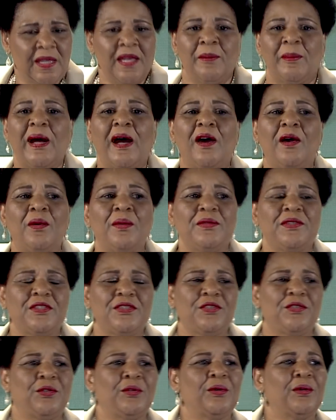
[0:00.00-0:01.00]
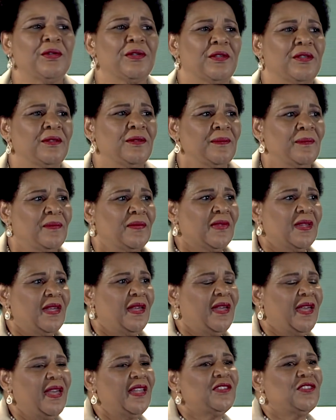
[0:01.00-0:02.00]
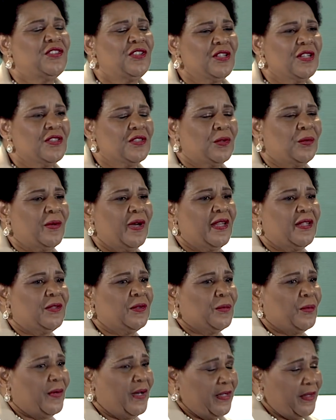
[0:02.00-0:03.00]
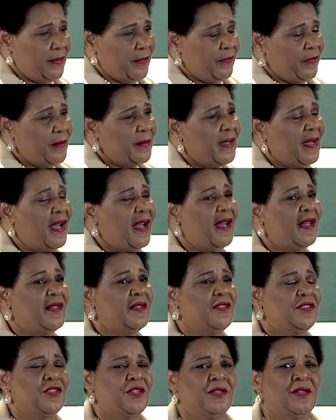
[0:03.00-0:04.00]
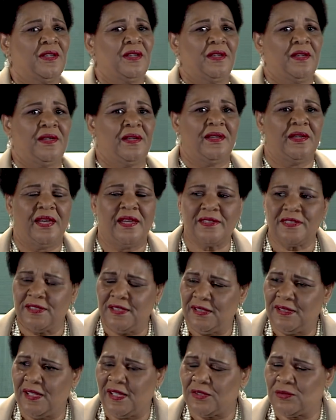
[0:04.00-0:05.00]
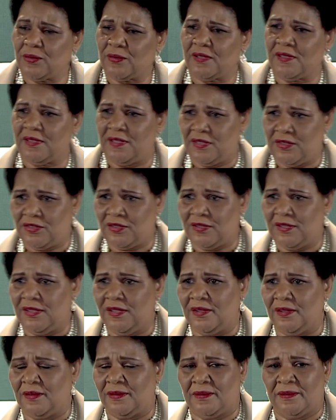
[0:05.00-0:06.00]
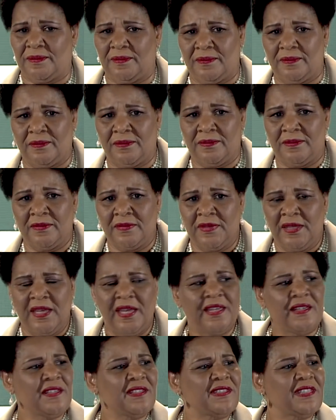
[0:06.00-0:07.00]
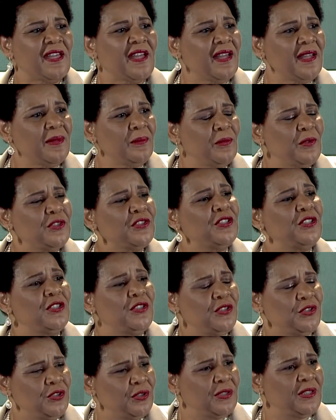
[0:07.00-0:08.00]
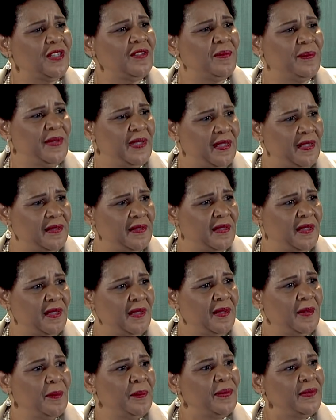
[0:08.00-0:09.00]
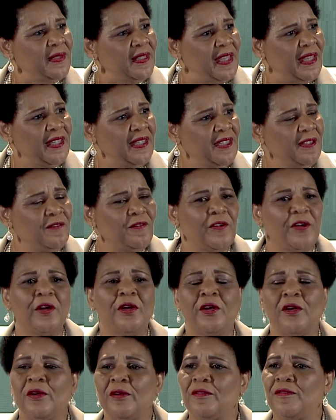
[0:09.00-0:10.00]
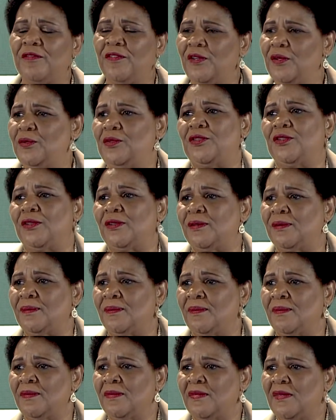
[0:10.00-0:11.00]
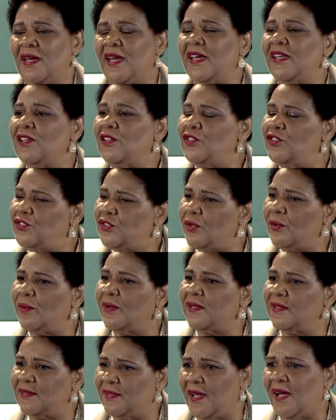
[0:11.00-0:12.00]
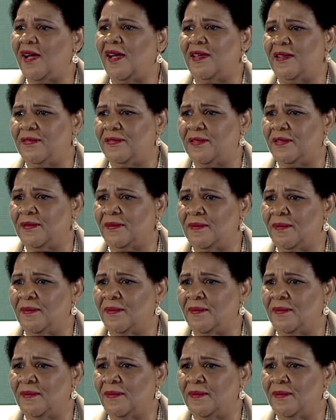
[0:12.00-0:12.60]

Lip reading: My oldest daughter had just graduated from college as an electrical engineer. At a time when she should have been planning for her future and enjoying life,